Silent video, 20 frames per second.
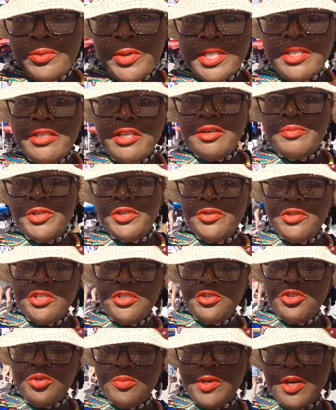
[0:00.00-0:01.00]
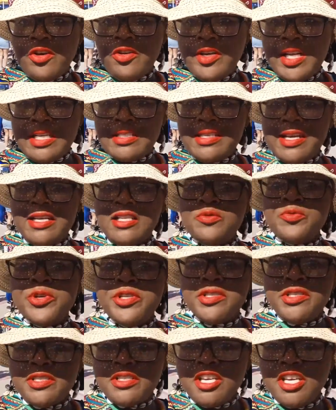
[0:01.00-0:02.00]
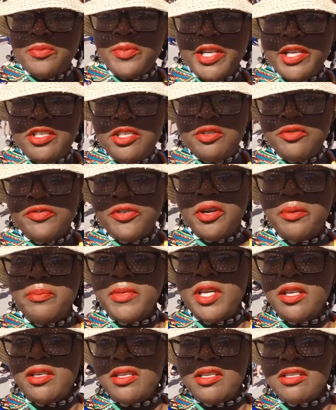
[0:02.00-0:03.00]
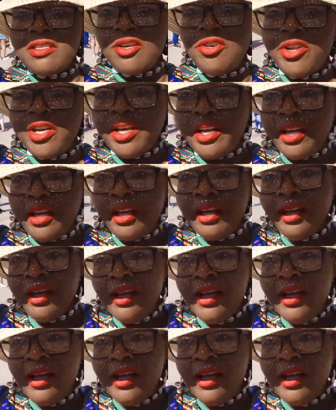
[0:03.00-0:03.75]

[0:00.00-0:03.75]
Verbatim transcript: What's up YouTube? Cold Ice Ice Princess coming at you from Minnesota.